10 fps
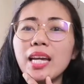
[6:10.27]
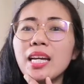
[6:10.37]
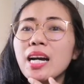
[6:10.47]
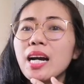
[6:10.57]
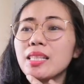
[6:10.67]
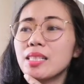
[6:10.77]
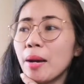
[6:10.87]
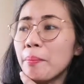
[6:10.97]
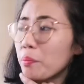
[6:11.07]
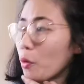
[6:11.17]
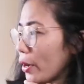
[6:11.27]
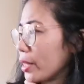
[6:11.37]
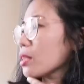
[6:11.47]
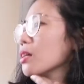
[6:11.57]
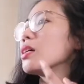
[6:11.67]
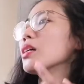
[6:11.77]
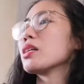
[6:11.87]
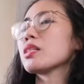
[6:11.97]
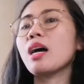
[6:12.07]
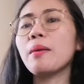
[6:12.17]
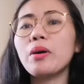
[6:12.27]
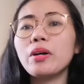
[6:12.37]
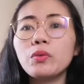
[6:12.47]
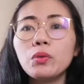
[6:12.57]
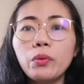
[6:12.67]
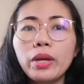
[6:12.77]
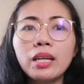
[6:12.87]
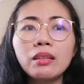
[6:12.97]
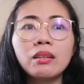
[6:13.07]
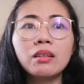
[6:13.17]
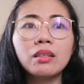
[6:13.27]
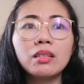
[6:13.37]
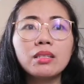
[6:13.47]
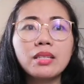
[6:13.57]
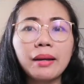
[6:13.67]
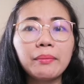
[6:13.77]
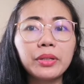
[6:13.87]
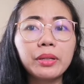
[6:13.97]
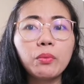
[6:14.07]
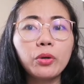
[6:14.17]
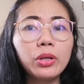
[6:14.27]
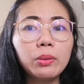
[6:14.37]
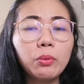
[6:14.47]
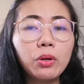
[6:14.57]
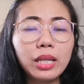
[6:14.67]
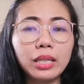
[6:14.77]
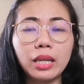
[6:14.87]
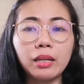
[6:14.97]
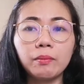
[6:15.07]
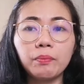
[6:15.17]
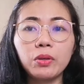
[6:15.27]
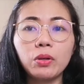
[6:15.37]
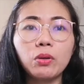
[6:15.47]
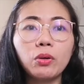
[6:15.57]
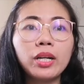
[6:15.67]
Okay, at some point, some are doing cyberbullying